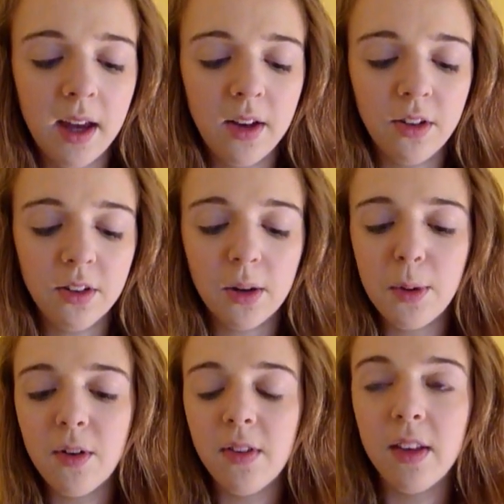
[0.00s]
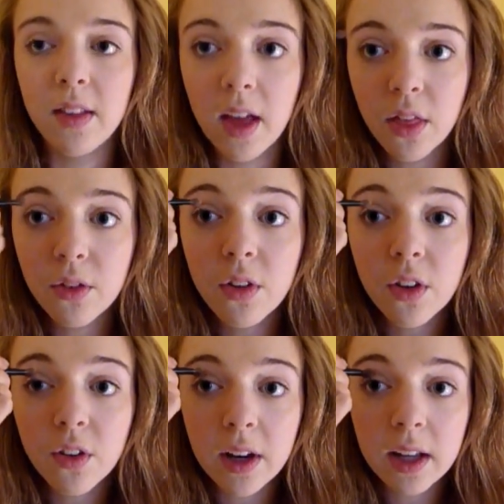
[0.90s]
I'm just going to be running that through the
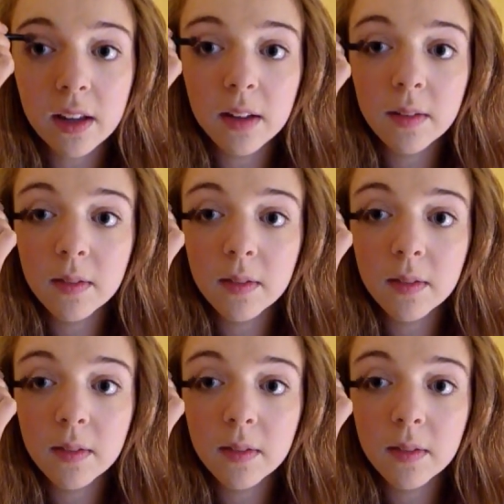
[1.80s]
crease